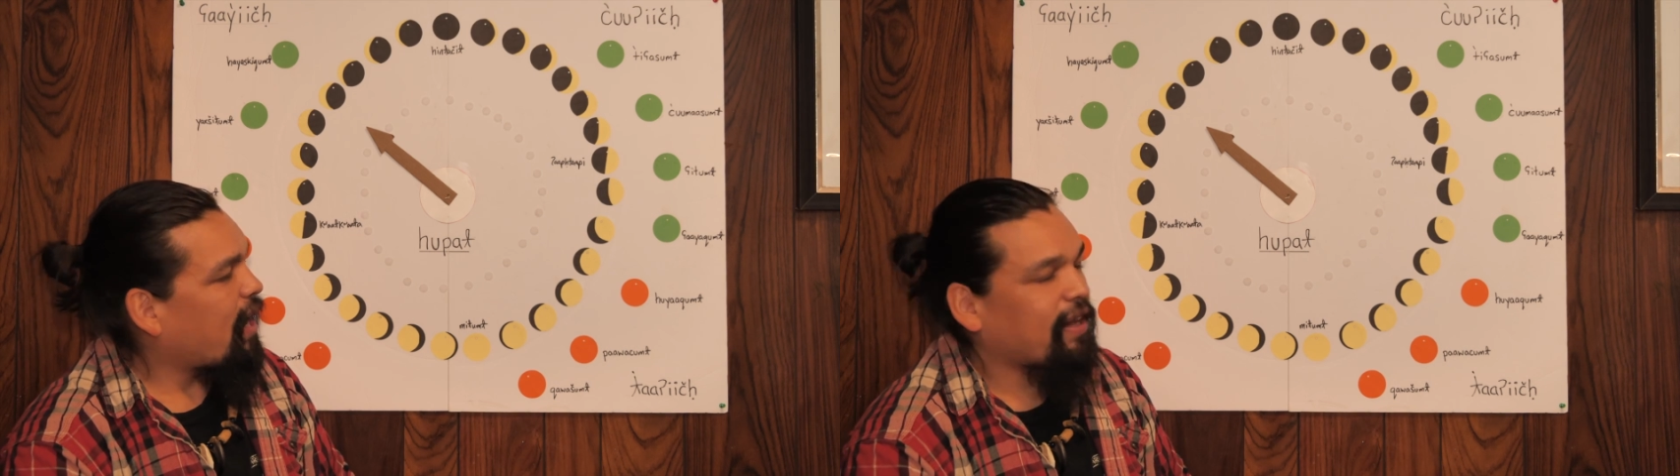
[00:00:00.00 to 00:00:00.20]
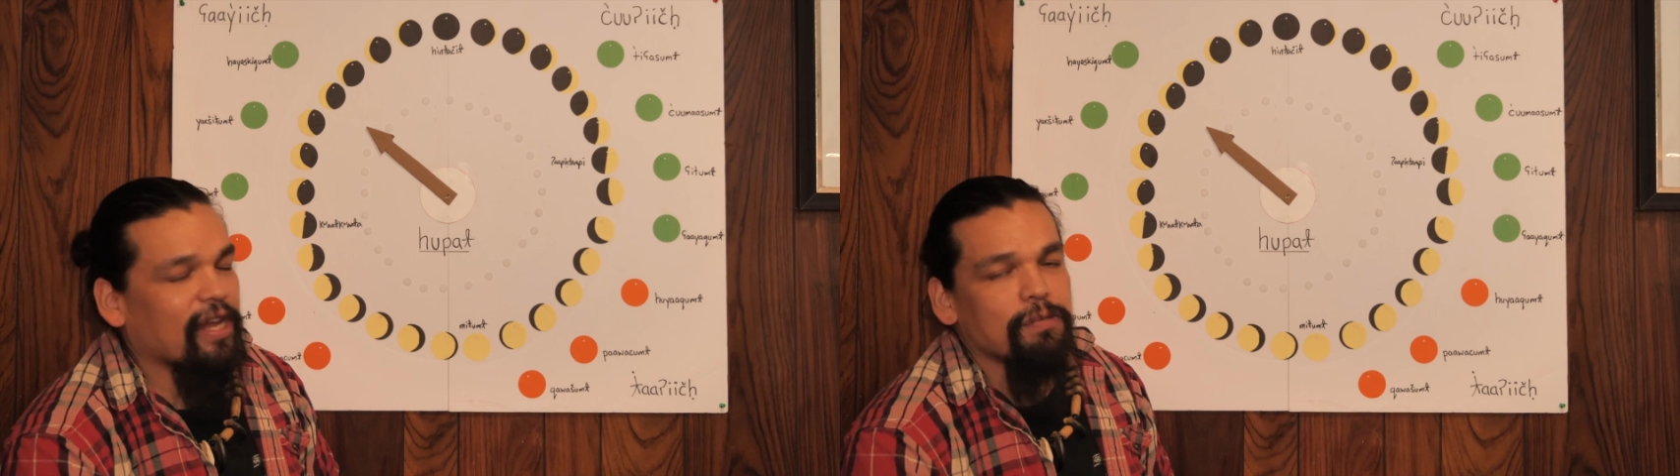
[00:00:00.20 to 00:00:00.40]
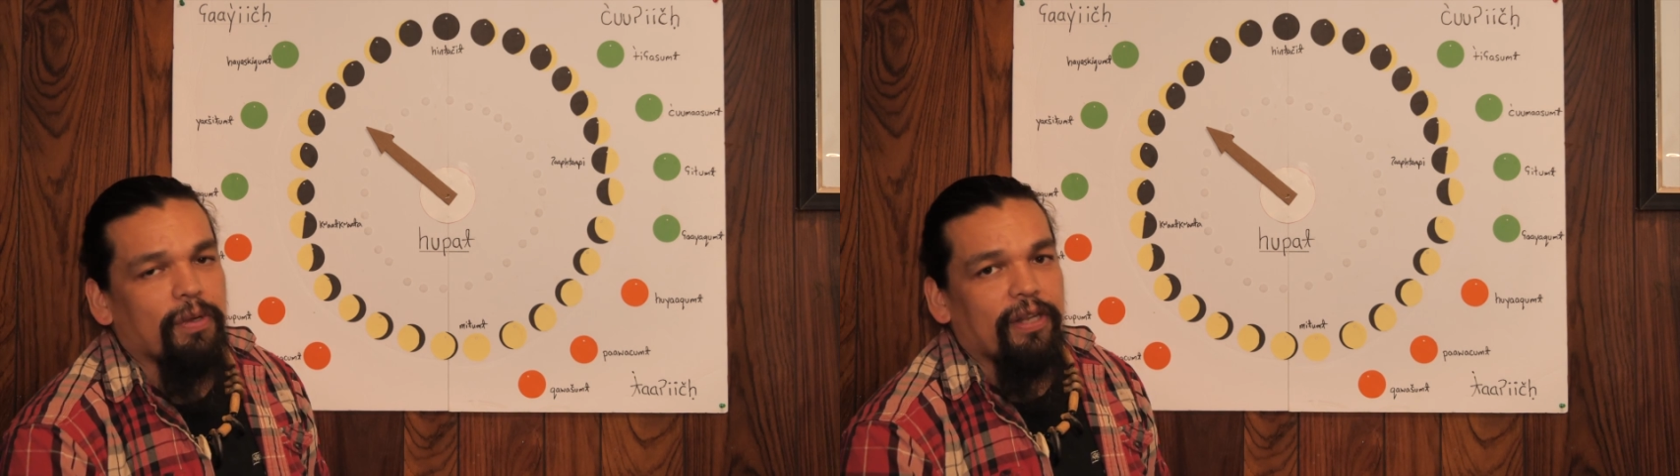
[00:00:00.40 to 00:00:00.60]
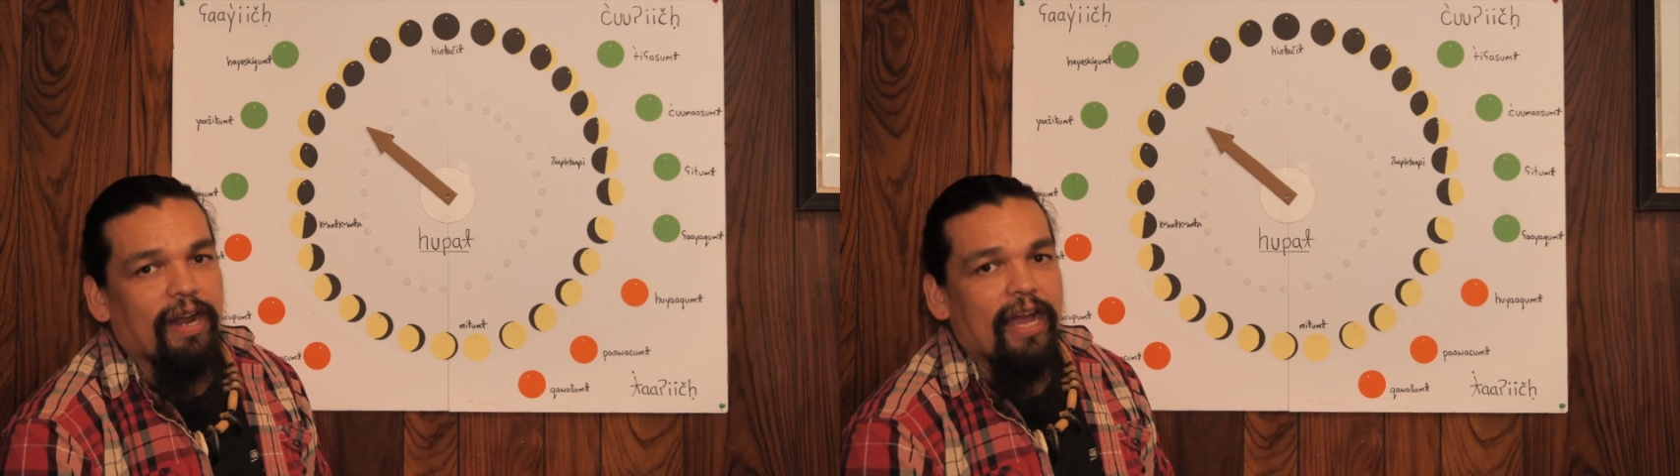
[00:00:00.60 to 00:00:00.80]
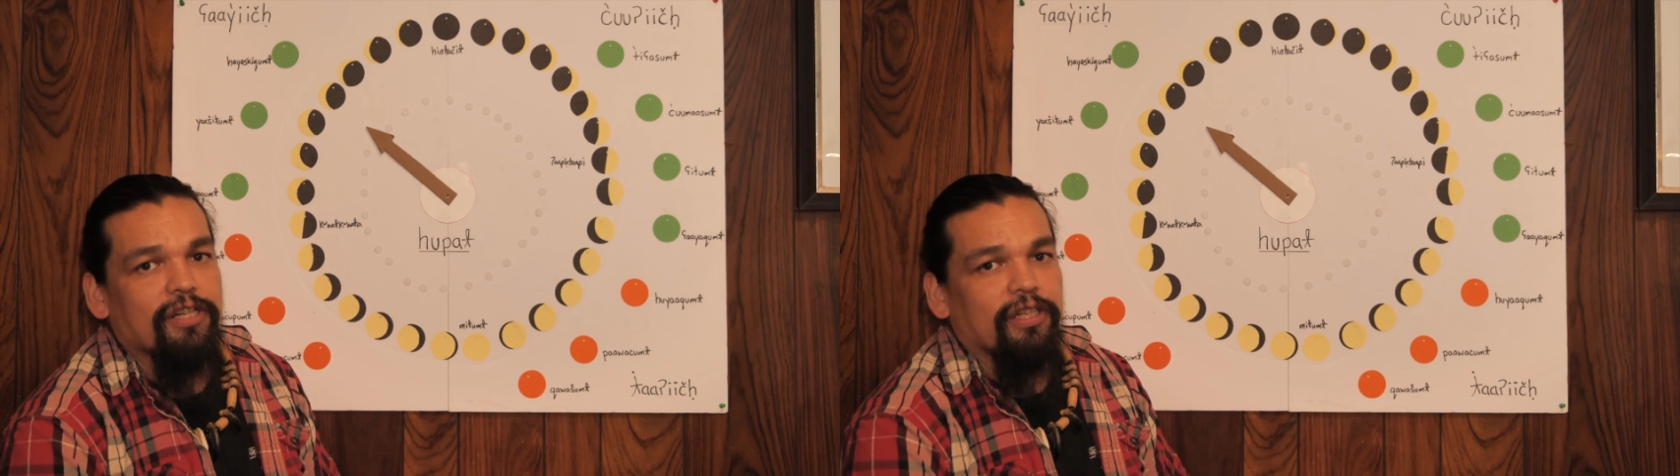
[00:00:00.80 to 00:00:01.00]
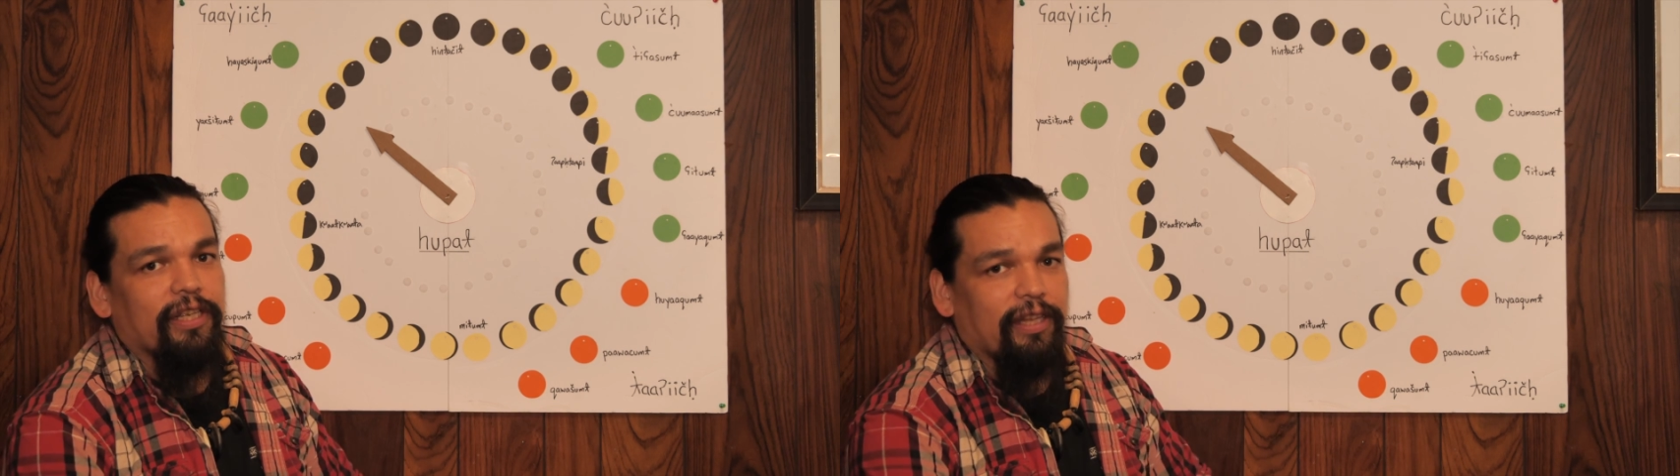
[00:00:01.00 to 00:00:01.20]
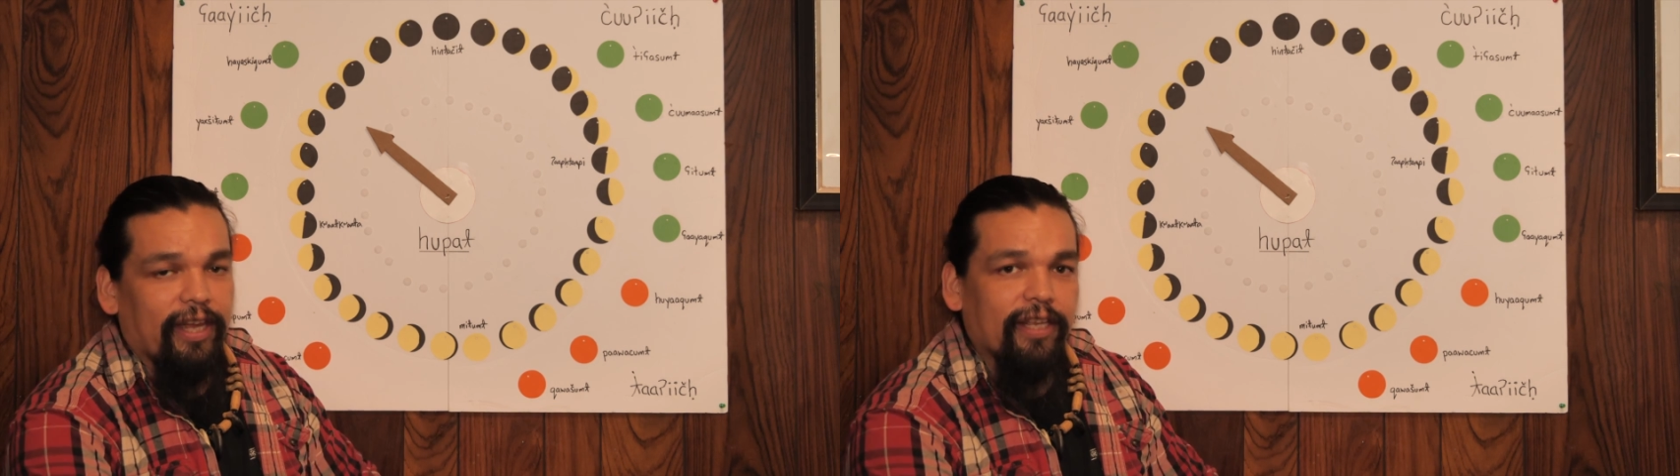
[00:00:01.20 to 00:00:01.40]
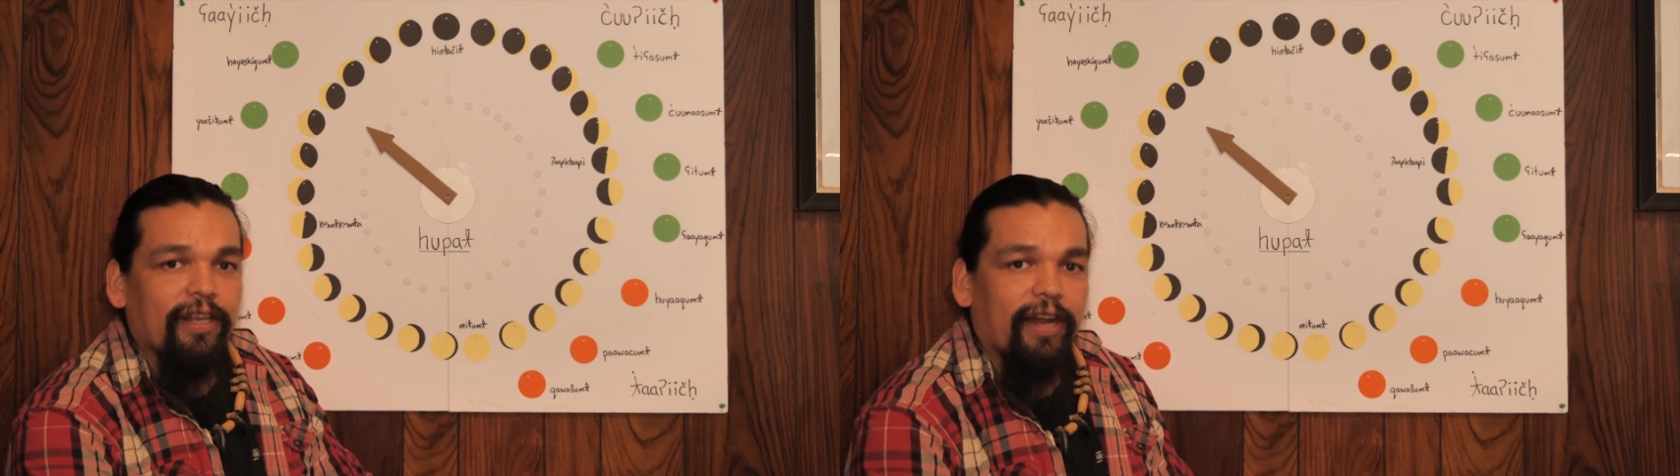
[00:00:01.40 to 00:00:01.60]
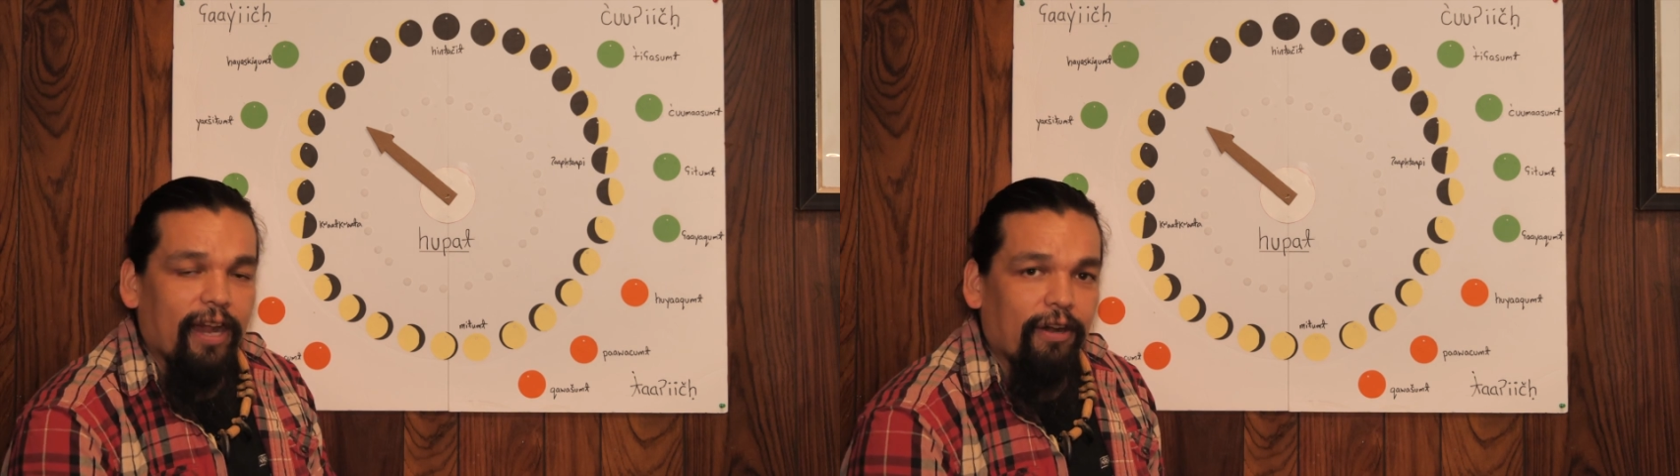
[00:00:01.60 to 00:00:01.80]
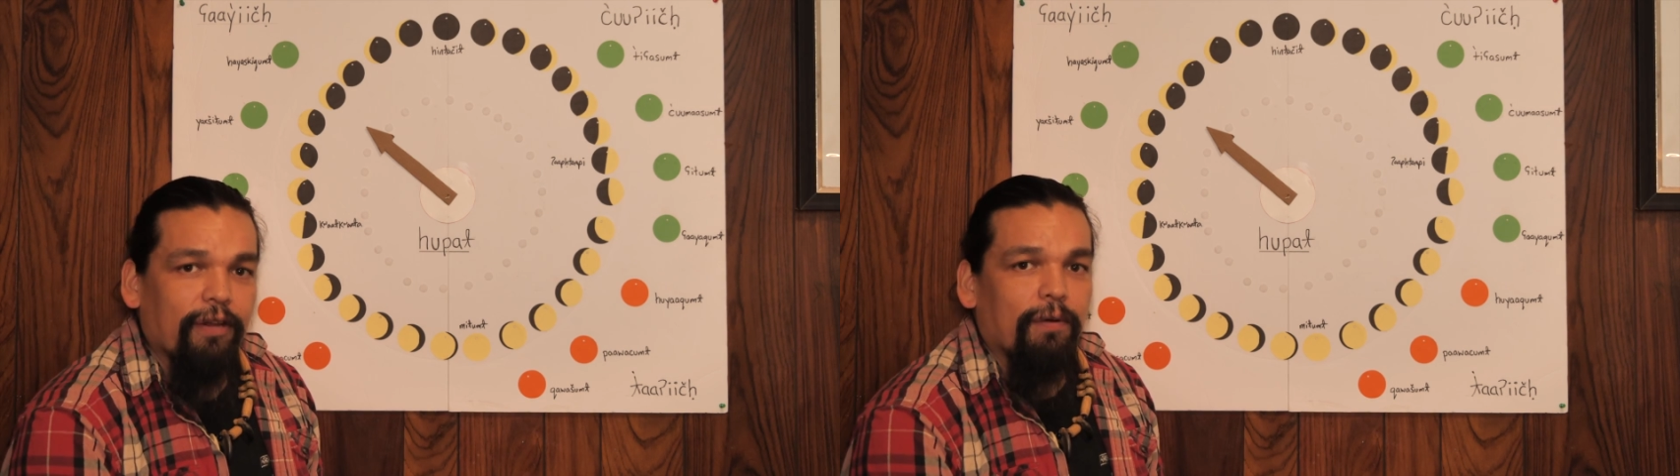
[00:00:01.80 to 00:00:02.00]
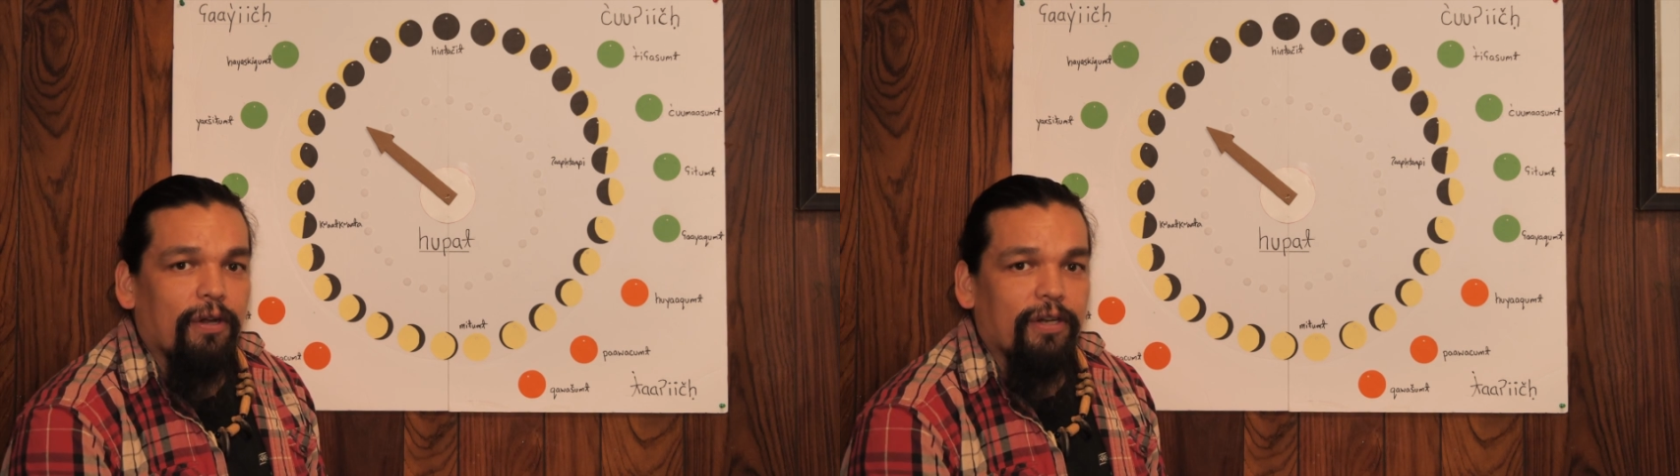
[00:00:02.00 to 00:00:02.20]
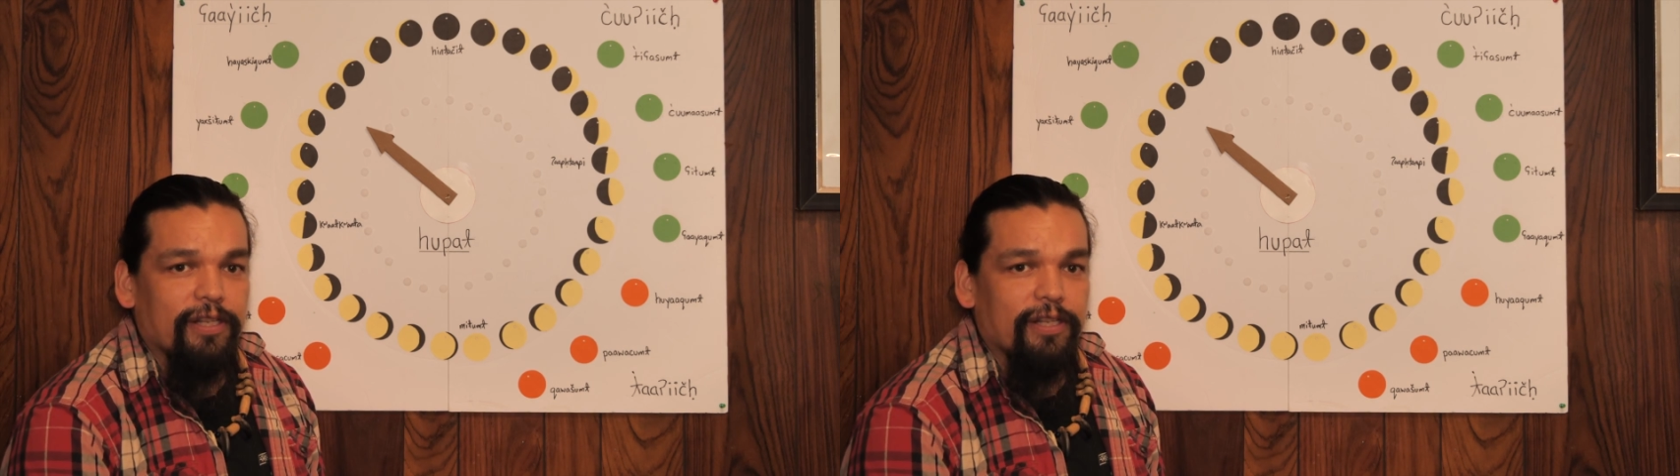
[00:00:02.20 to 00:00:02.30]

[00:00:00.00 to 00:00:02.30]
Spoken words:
and that's when they're actually laying their herring roe,